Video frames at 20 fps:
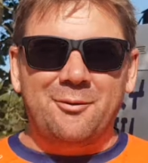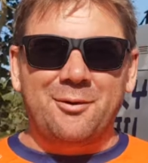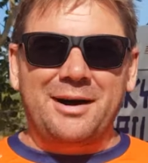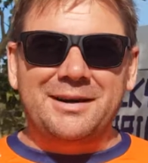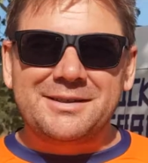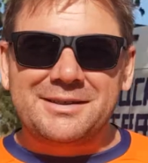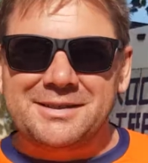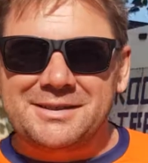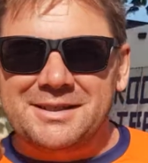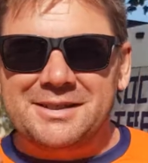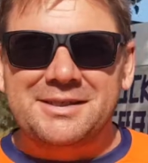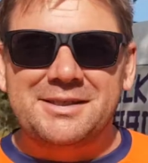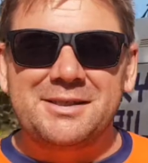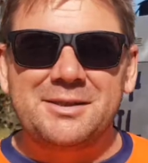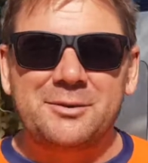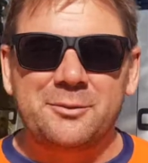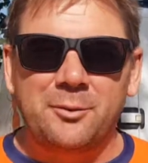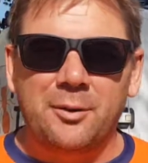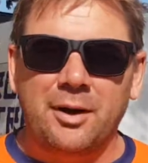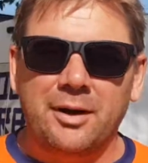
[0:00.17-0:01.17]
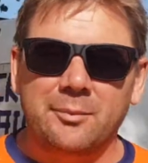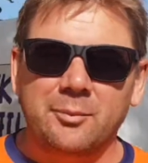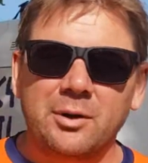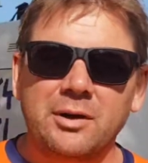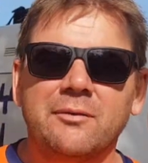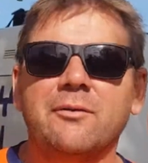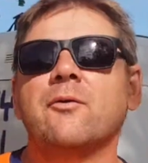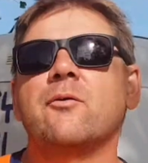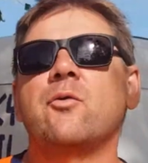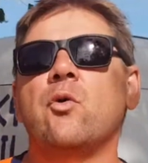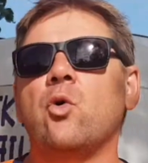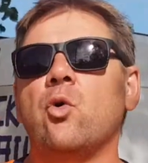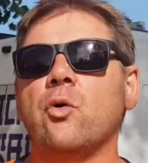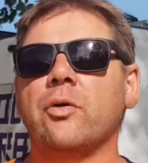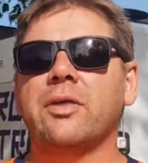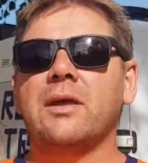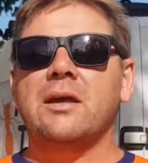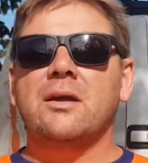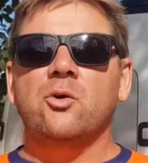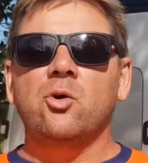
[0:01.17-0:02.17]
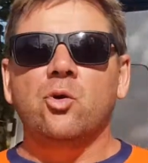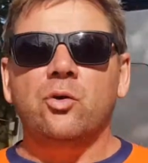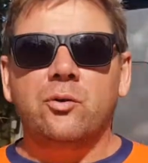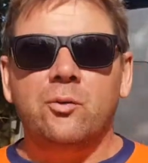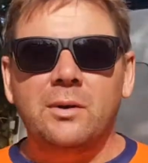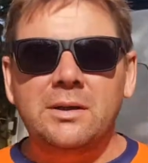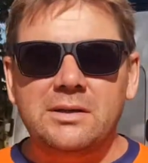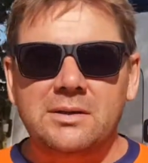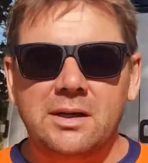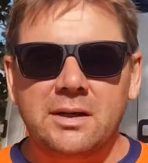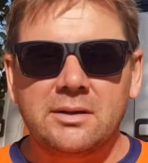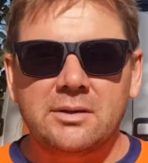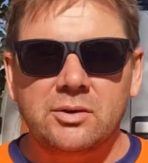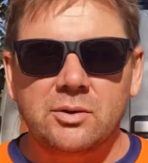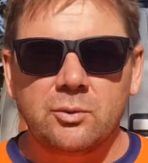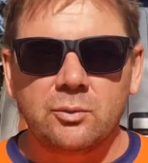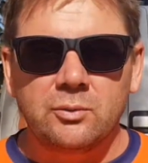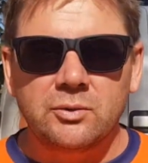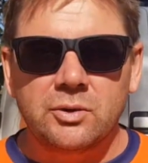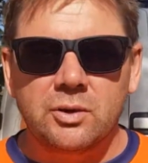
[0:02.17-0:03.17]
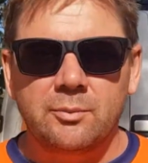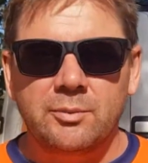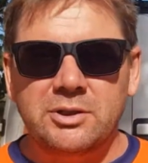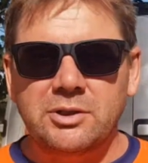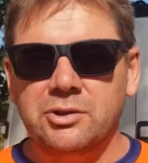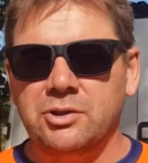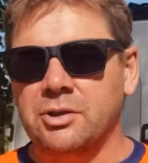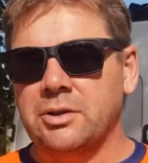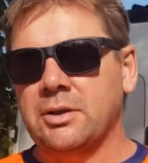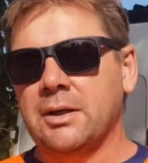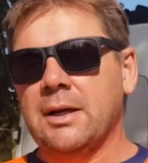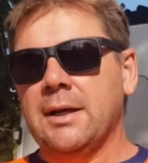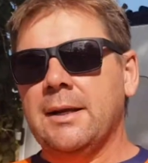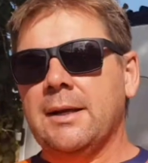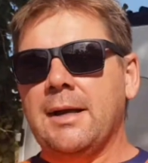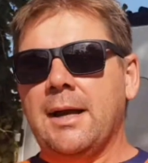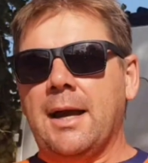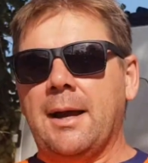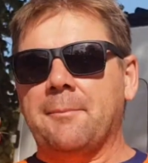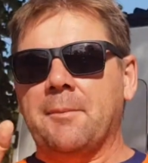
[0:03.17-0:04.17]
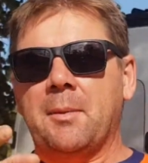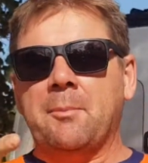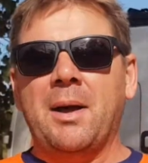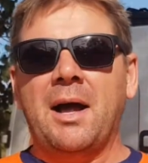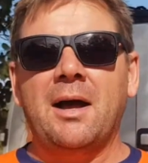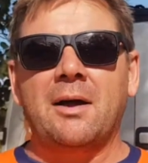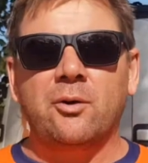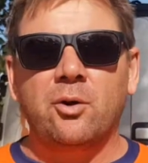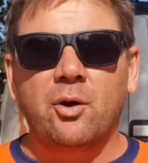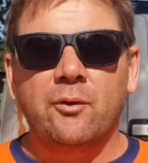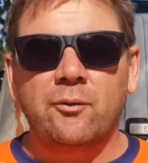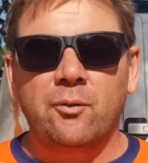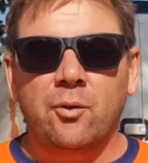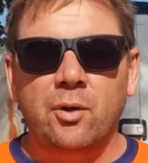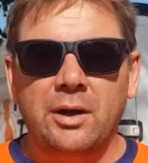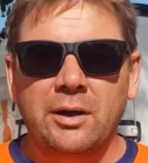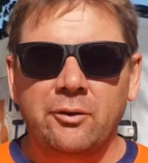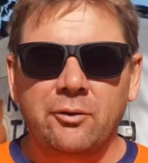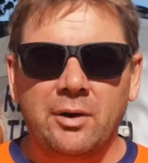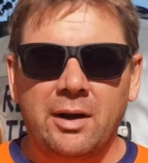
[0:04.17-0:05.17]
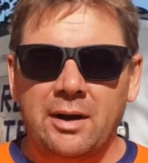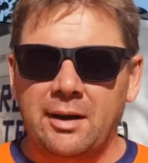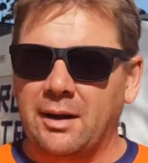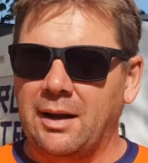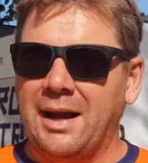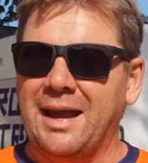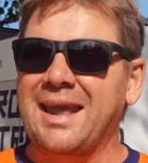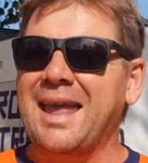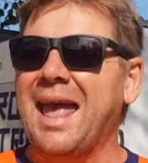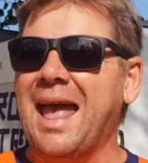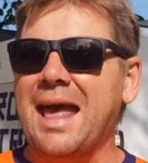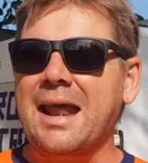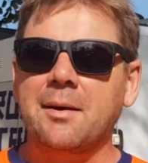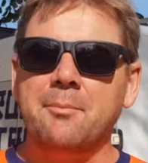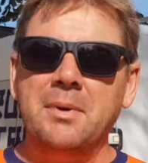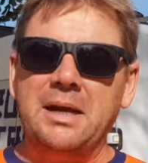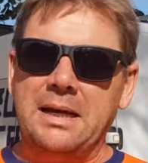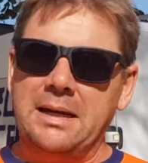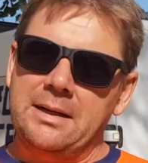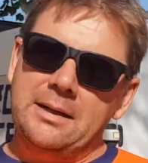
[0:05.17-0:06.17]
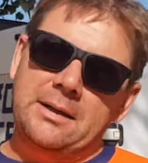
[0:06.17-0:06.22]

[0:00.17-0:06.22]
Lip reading: races, this is the rider brief for the North Queensland Schools competition, part of Rocky Trail Academy.